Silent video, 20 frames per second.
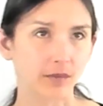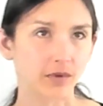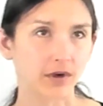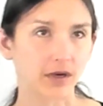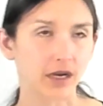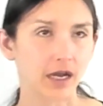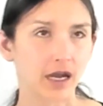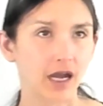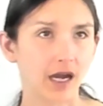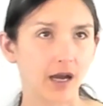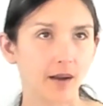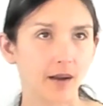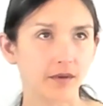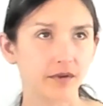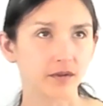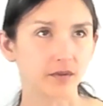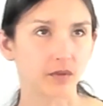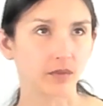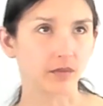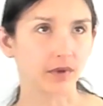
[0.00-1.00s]

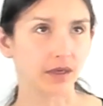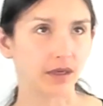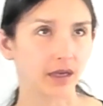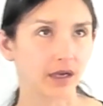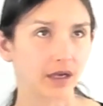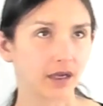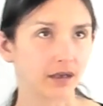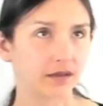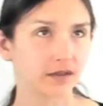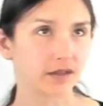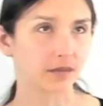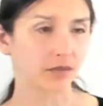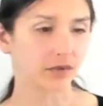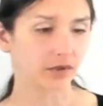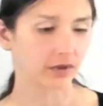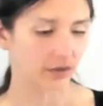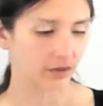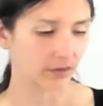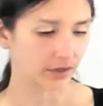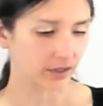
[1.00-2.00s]
perhaps, when we had
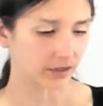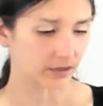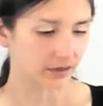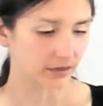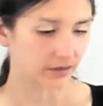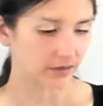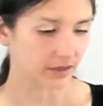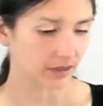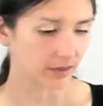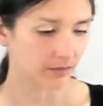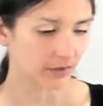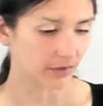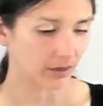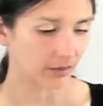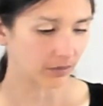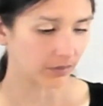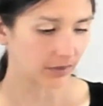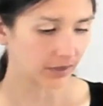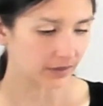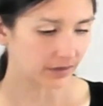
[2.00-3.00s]
similar questions come
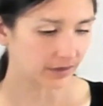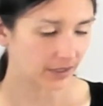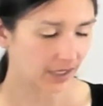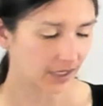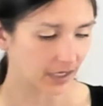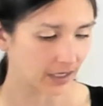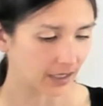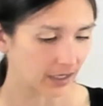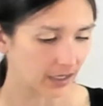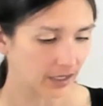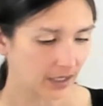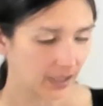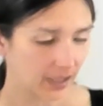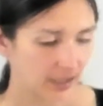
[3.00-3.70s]
up, we said